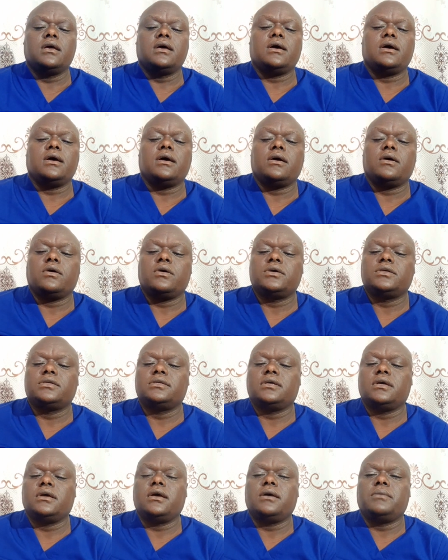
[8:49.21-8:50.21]
uh,
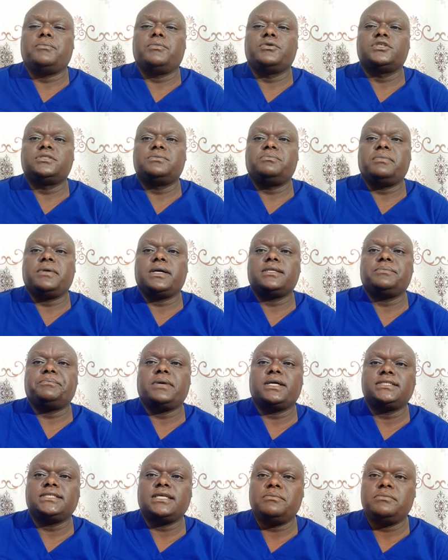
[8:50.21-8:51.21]
uh,
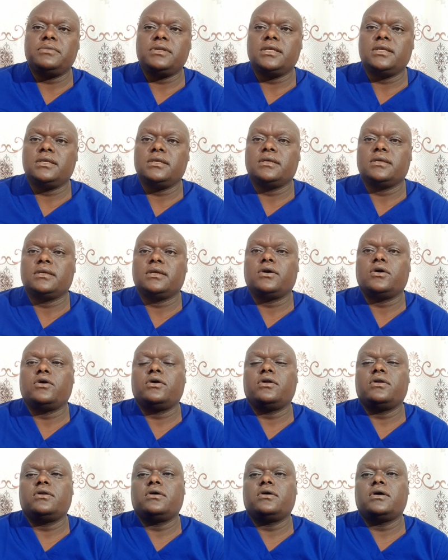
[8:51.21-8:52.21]
postpartumly
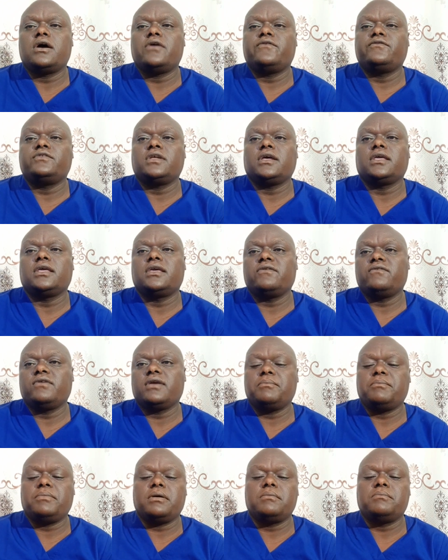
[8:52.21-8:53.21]
or after
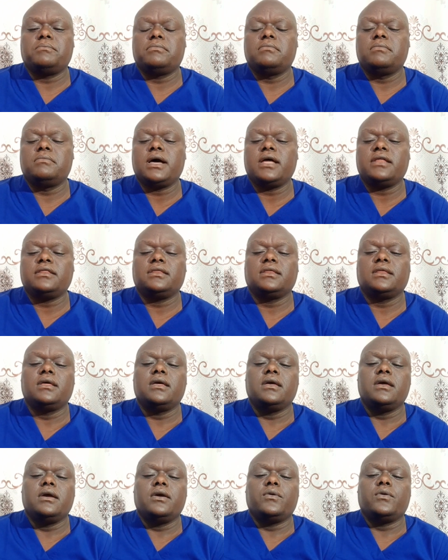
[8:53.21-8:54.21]
giving birth,
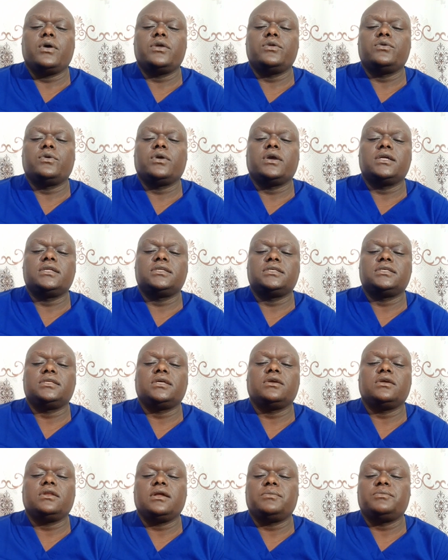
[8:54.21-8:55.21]
where you get
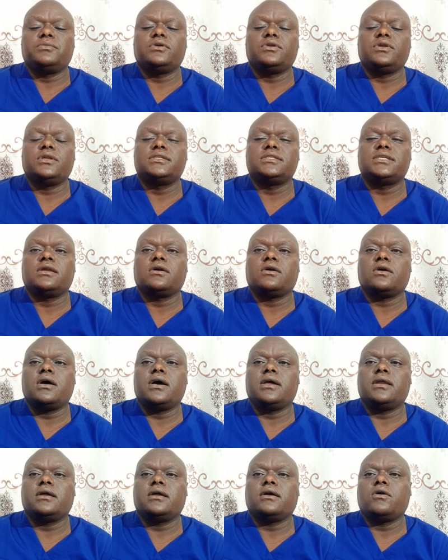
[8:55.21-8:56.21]
irregular periods are,
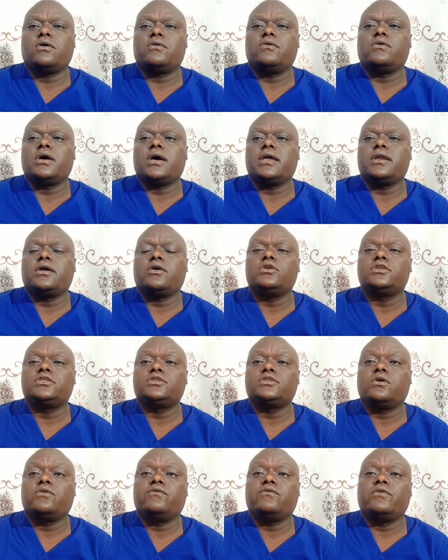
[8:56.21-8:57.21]
are, are
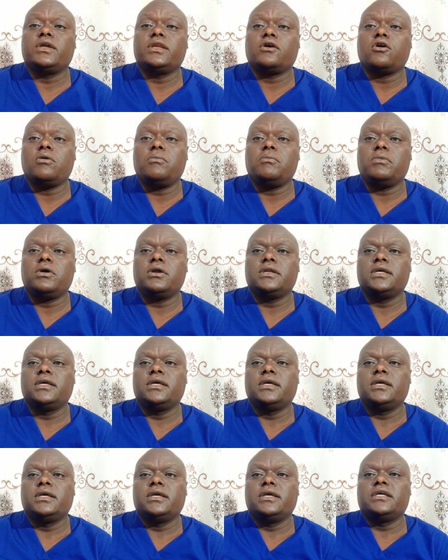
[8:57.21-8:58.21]
also very common,
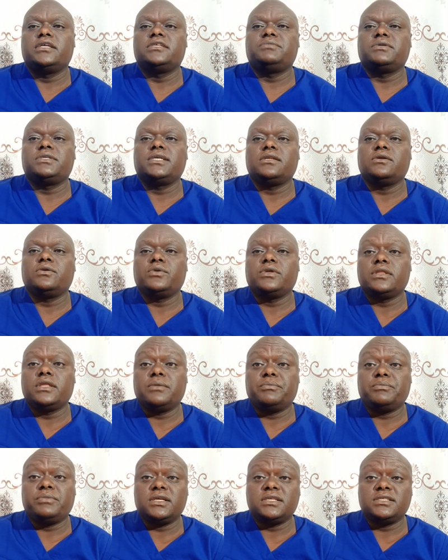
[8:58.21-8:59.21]
especially with
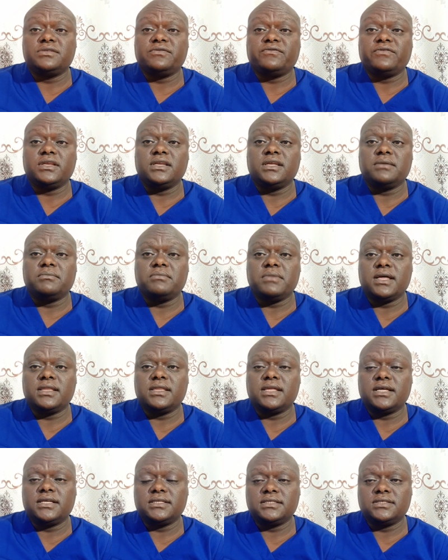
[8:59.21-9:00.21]
the breastfeeding
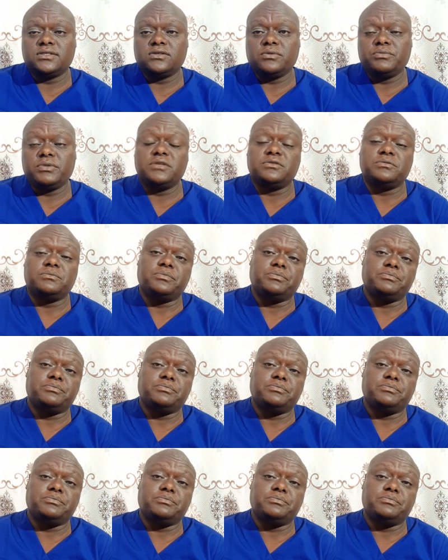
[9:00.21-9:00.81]
mothers. So breast,